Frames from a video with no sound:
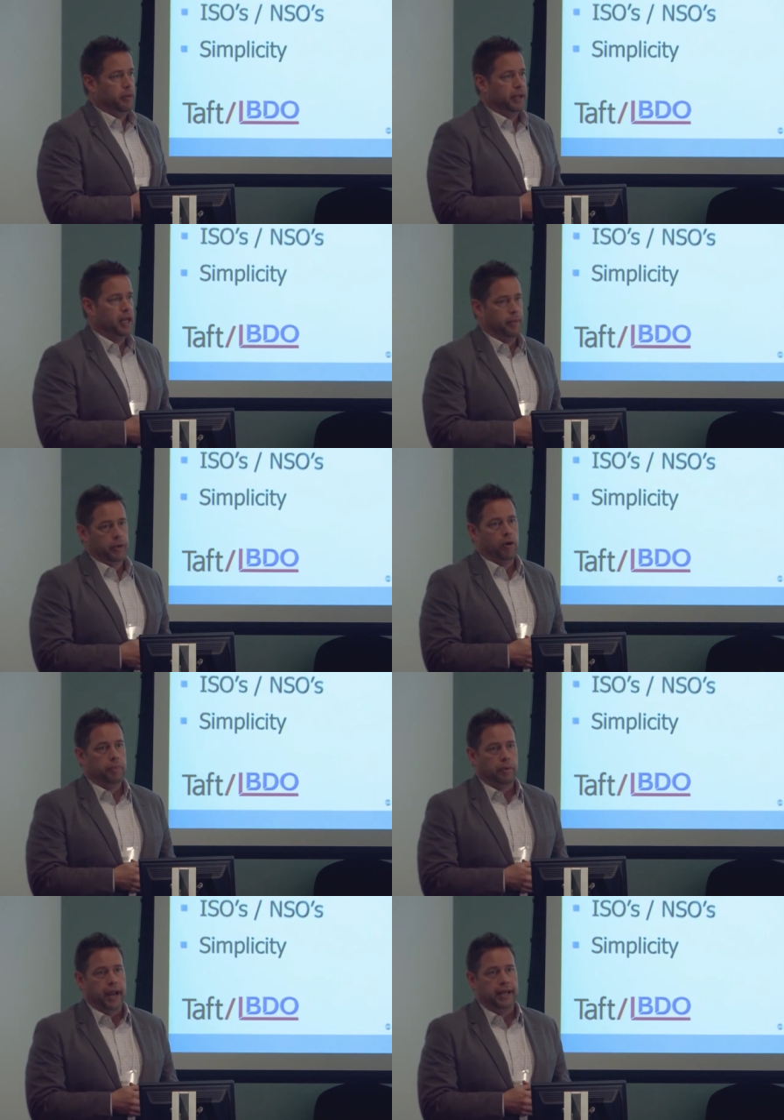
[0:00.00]
to become a
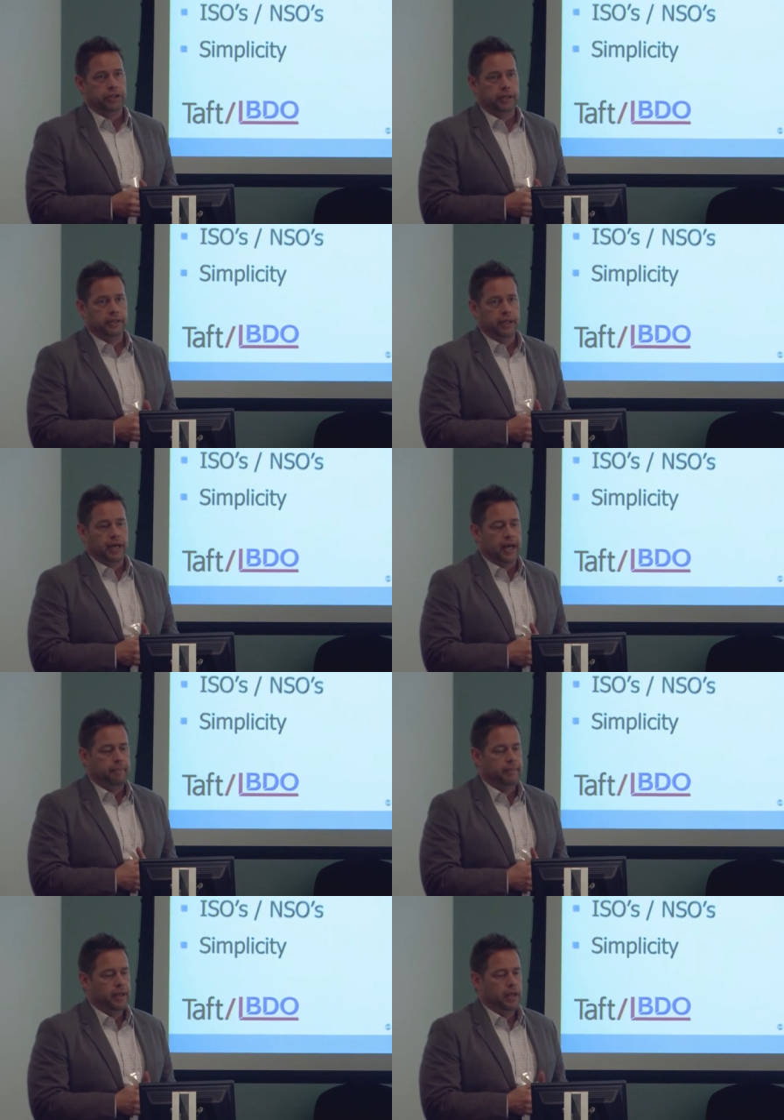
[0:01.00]
corporation
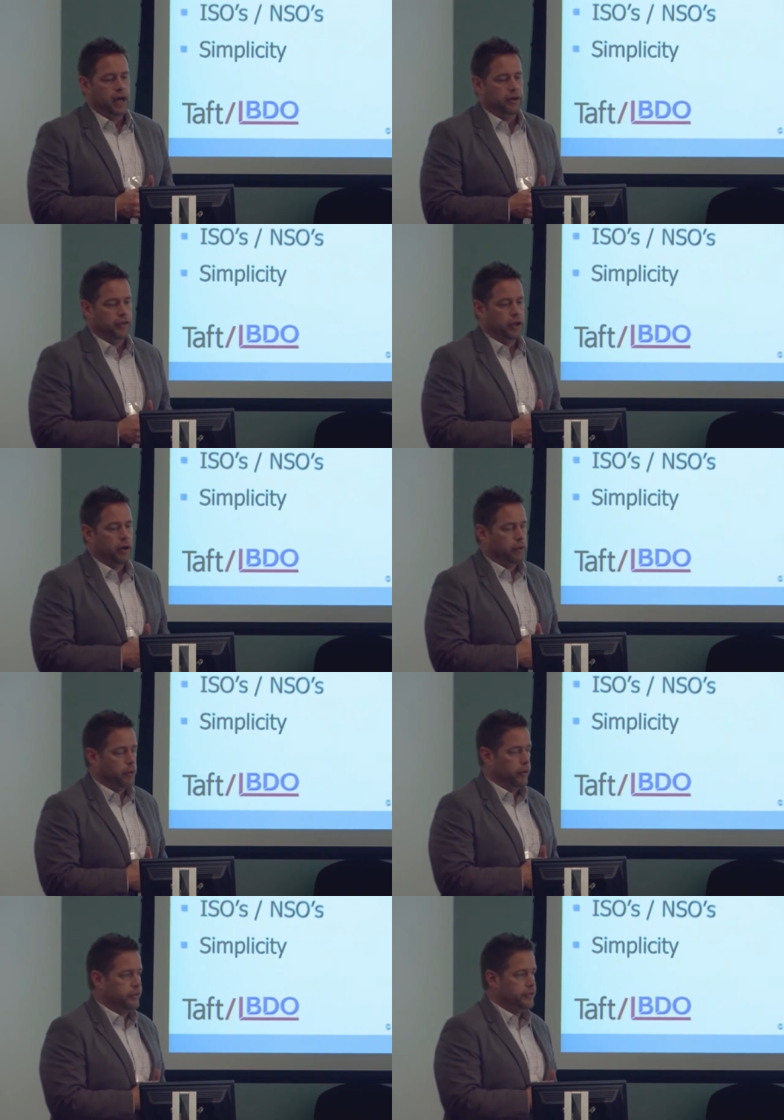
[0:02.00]
um, under the current
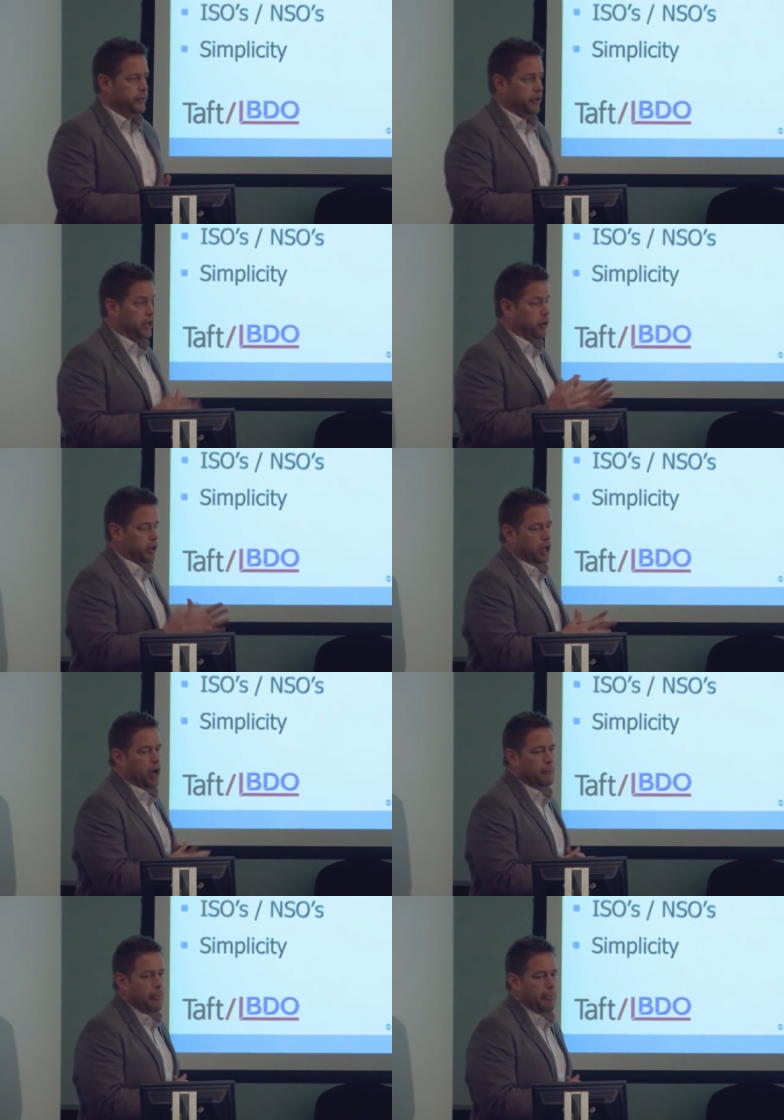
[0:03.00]
rules, under the current law.